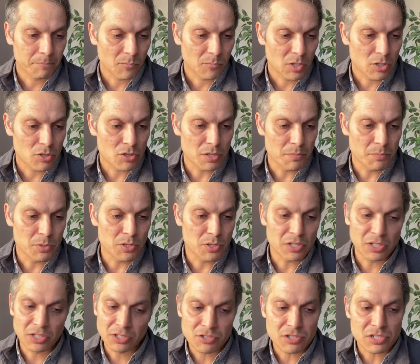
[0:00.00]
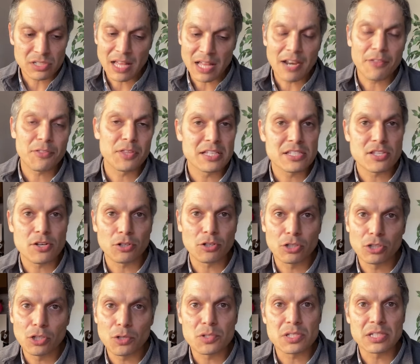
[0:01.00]
So there's a lot of things that are
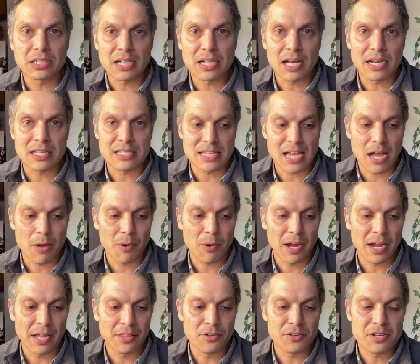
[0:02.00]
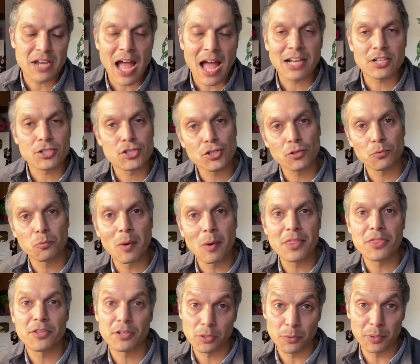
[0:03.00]
closed in Kanazawa, and they're not sure
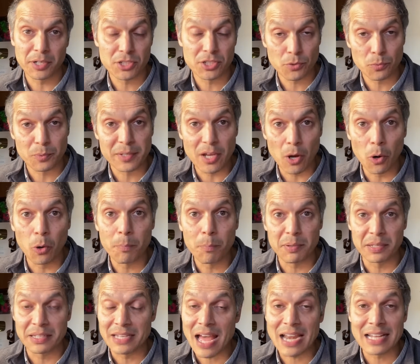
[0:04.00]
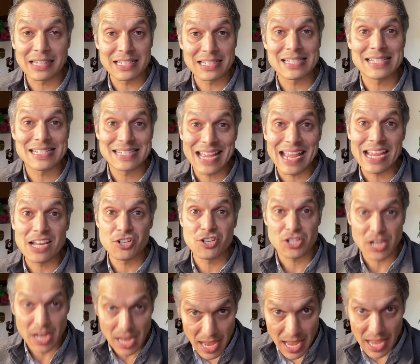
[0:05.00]
when they're going to reopen, not at this
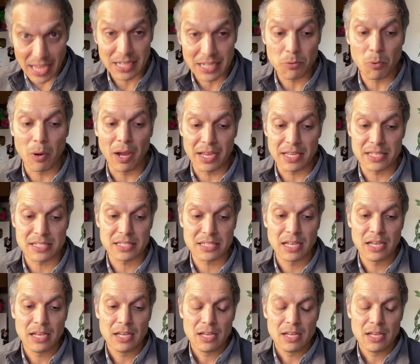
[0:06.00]
stage anyways.